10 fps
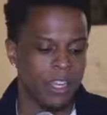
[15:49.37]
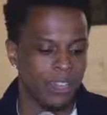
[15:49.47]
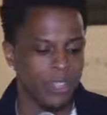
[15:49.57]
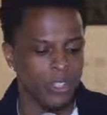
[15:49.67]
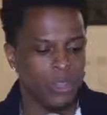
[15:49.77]

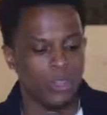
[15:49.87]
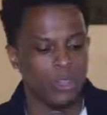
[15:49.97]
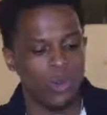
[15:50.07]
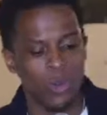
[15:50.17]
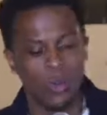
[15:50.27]
your
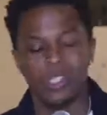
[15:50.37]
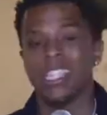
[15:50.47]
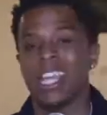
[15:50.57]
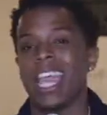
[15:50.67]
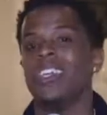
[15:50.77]
circle who will
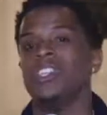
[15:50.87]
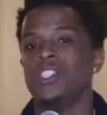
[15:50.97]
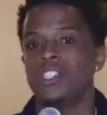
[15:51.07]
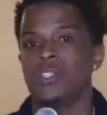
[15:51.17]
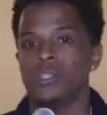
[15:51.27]
challenge
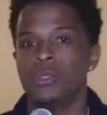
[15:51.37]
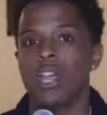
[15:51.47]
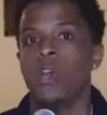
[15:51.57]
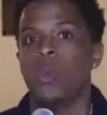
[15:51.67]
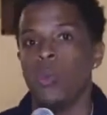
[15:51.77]
you
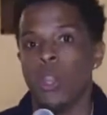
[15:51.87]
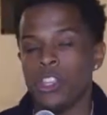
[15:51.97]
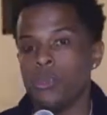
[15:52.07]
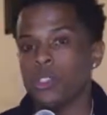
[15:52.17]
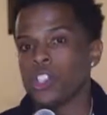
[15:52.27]
when
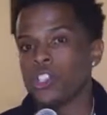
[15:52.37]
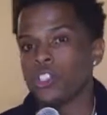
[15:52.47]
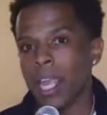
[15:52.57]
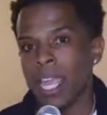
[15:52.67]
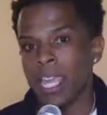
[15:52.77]
you
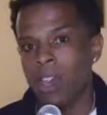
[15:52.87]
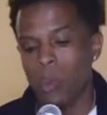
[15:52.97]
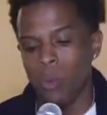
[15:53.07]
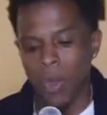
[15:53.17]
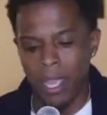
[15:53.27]
stray
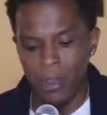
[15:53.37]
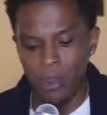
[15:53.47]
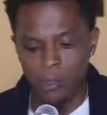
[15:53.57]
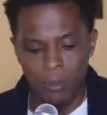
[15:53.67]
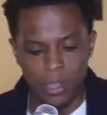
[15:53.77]
away
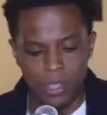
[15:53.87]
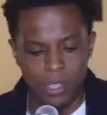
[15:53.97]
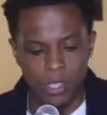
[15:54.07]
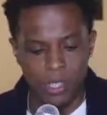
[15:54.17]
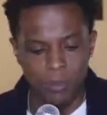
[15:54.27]
from
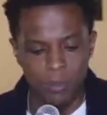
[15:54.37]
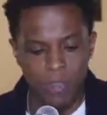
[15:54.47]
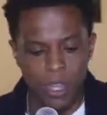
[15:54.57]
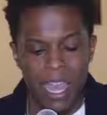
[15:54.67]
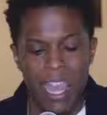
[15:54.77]
yourself.
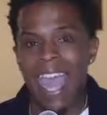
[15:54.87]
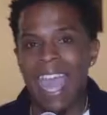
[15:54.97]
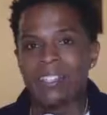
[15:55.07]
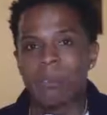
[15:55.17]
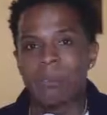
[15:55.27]

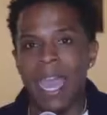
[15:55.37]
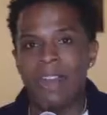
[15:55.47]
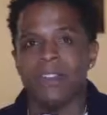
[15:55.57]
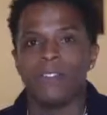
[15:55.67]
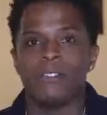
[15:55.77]
As a
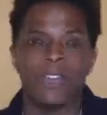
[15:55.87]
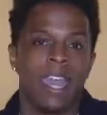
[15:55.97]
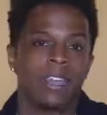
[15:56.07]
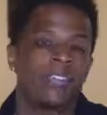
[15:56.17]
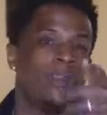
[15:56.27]
matter of
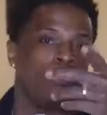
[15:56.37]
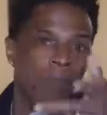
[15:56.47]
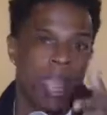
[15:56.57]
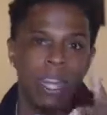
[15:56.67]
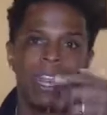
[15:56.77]
fact,
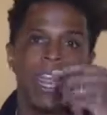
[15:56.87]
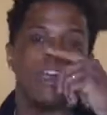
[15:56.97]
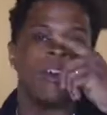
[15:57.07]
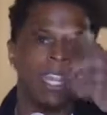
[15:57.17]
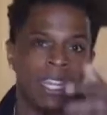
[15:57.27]
right
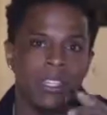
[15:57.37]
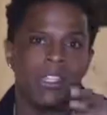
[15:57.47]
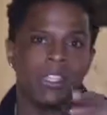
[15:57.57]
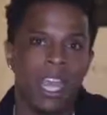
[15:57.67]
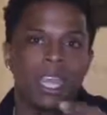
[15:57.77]
now in the
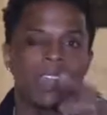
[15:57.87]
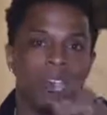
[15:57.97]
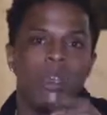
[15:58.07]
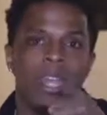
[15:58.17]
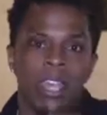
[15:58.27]
chat,
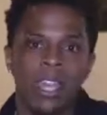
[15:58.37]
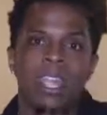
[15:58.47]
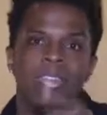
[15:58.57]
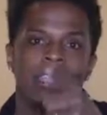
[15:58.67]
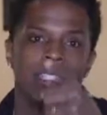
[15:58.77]
go ahead
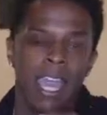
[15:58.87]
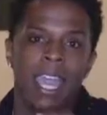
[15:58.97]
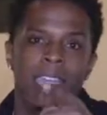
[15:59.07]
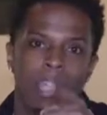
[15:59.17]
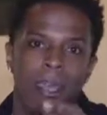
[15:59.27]
and
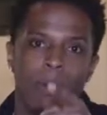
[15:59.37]
tag that